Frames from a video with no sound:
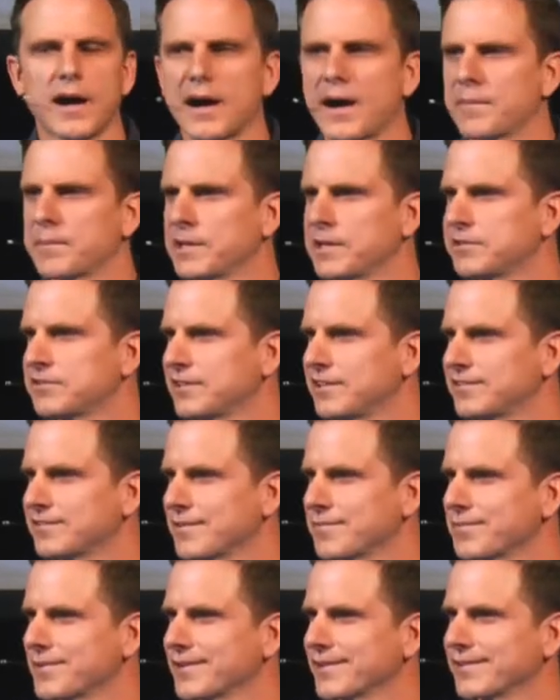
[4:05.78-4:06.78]
I'm going to say
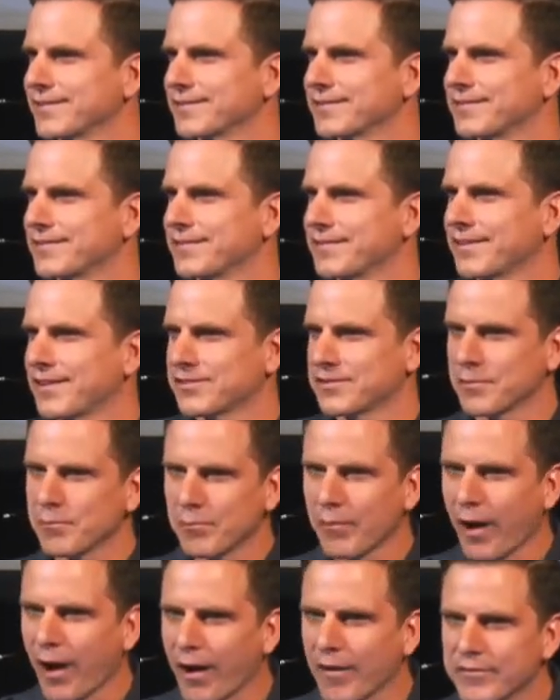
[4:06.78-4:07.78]
something that's
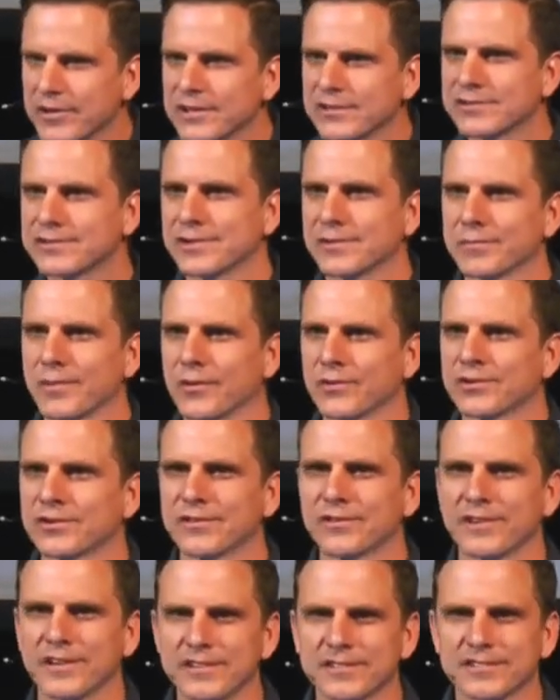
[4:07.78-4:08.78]
obvious to most of
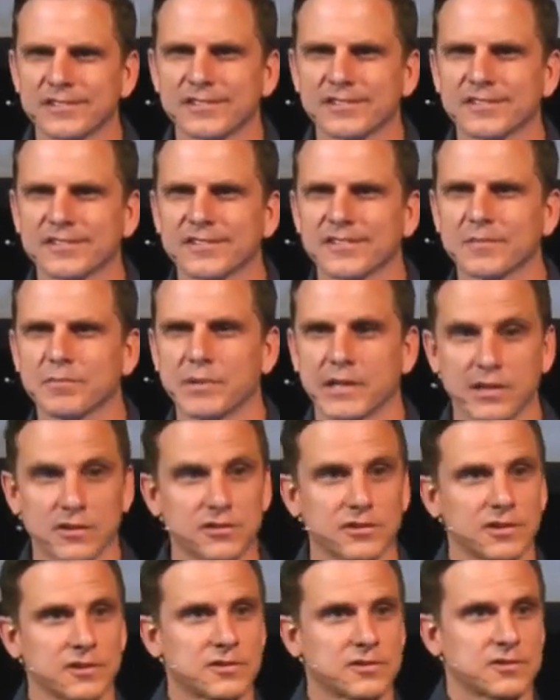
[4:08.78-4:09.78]
us because
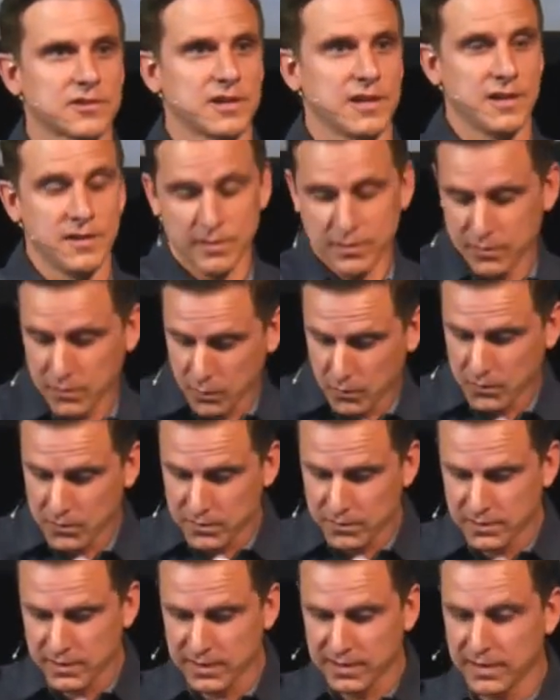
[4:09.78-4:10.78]
it's in the
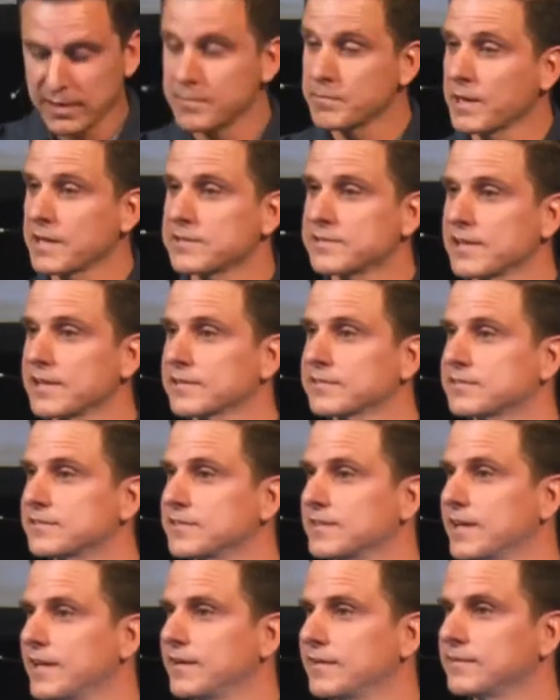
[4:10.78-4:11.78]
Word and in my text
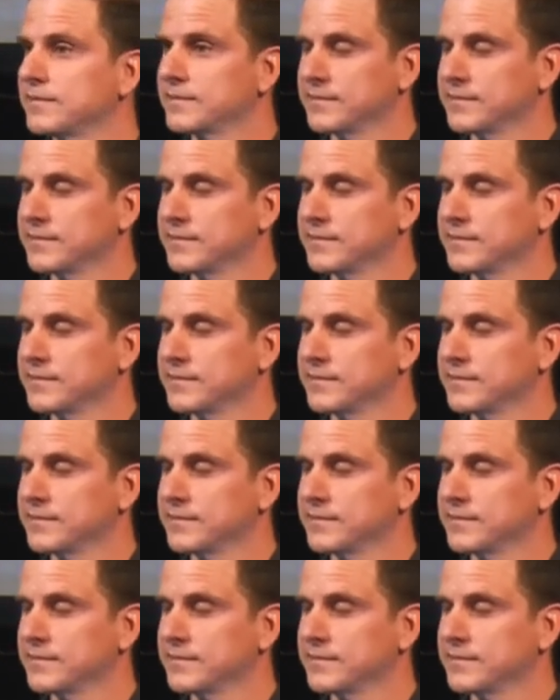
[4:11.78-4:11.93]
today.